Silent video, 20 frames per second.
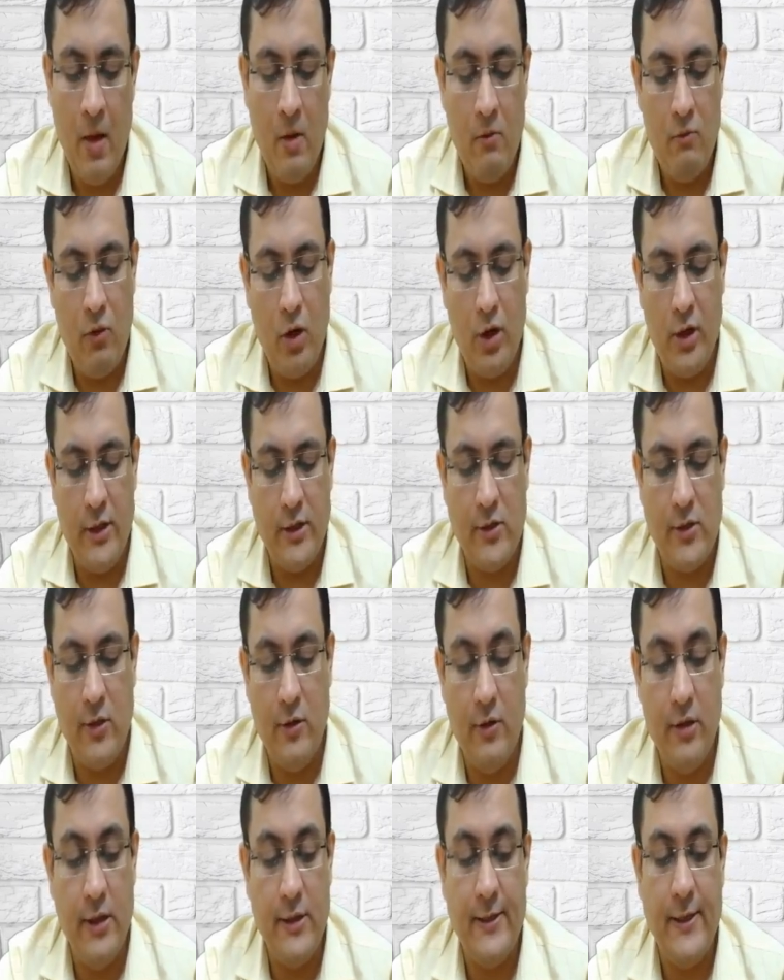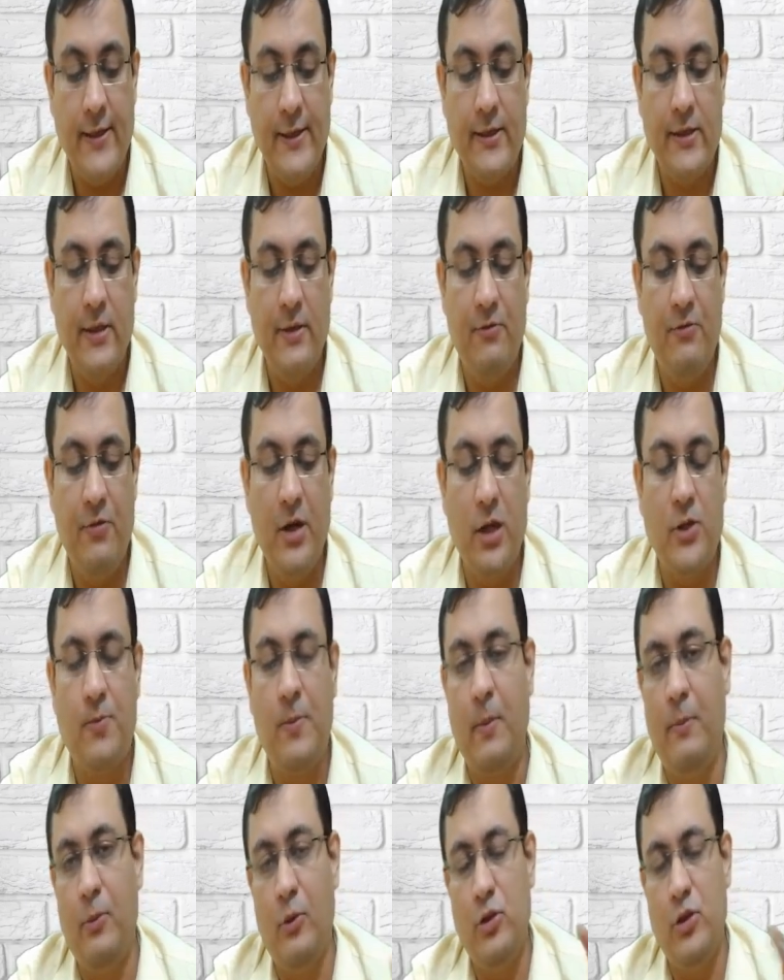What this theory says, the first
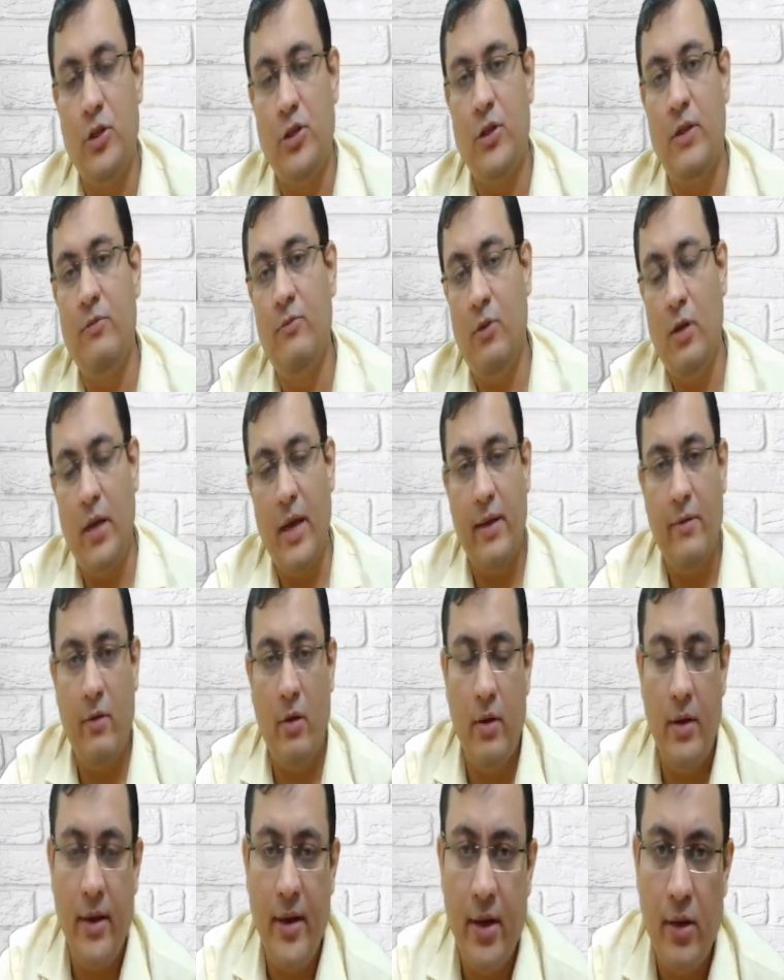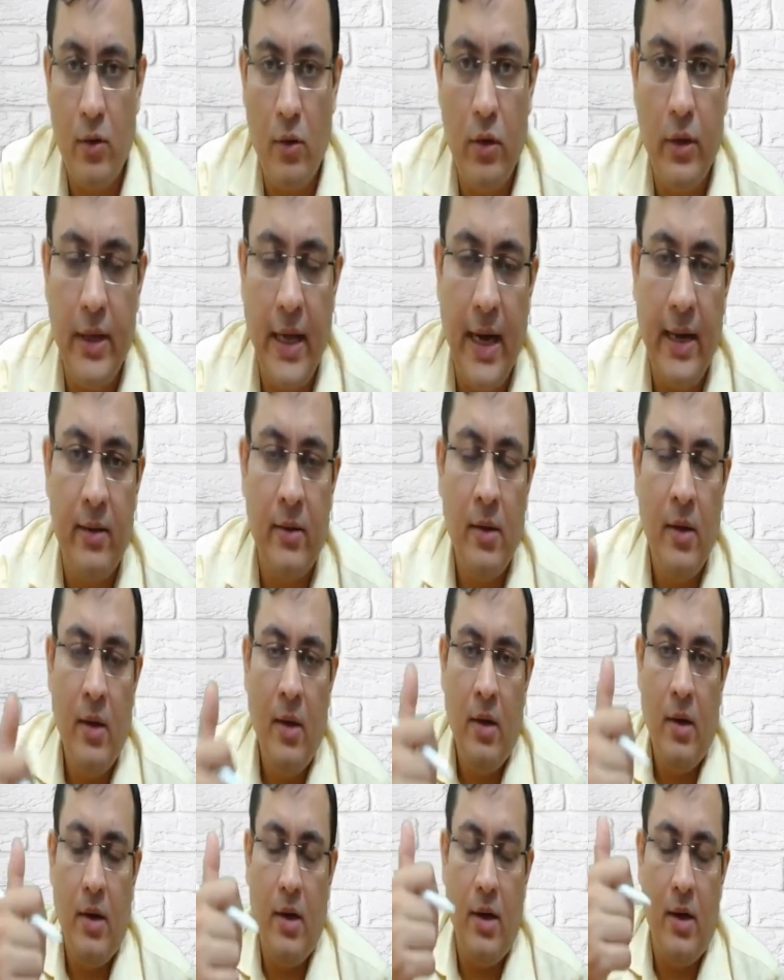proposition, what I have already told, that
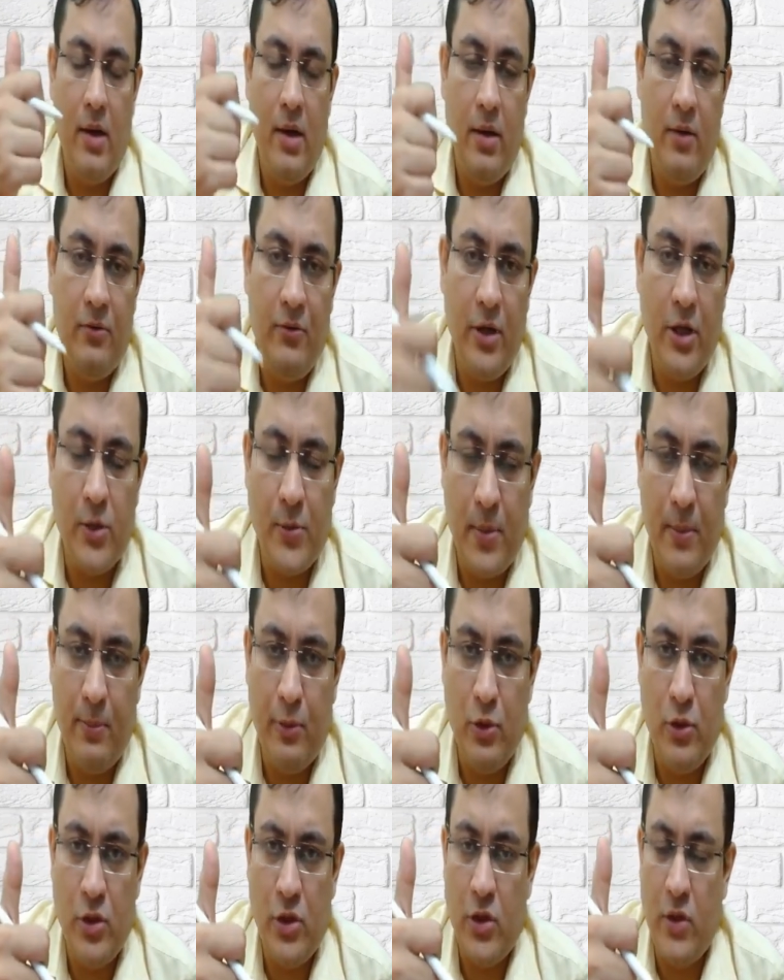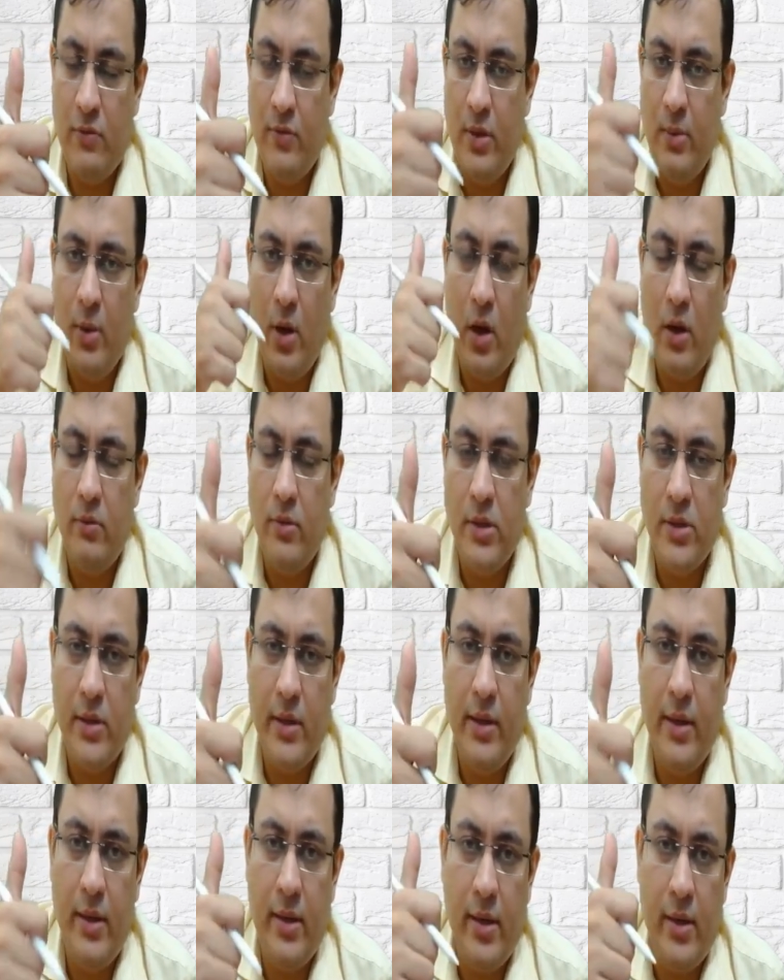first proposition will be always
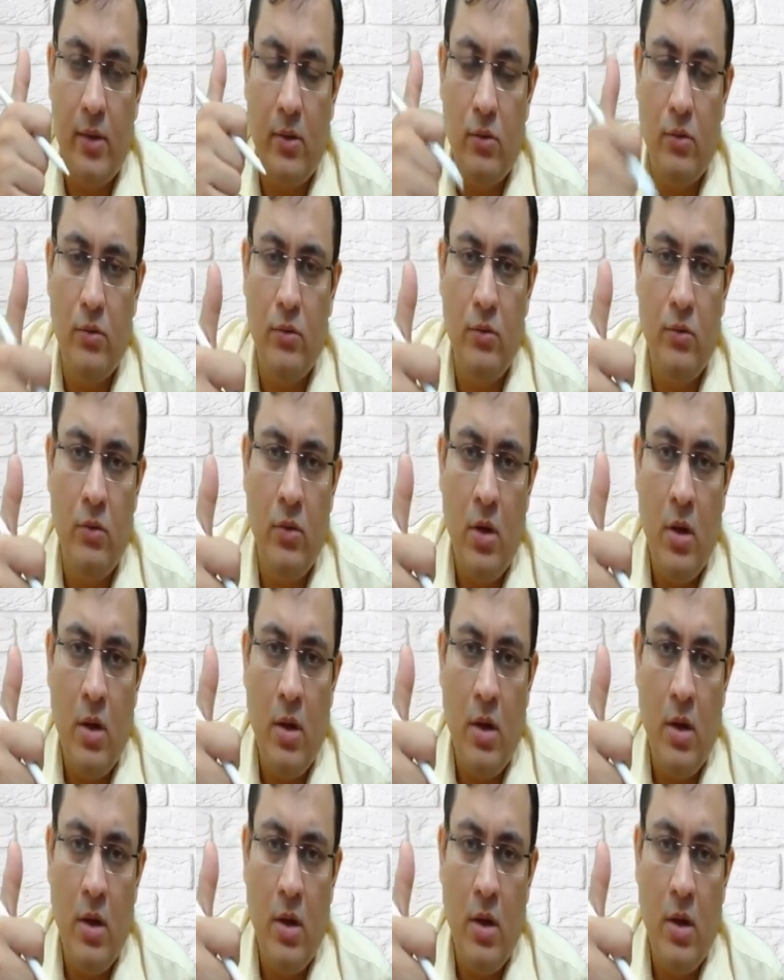related to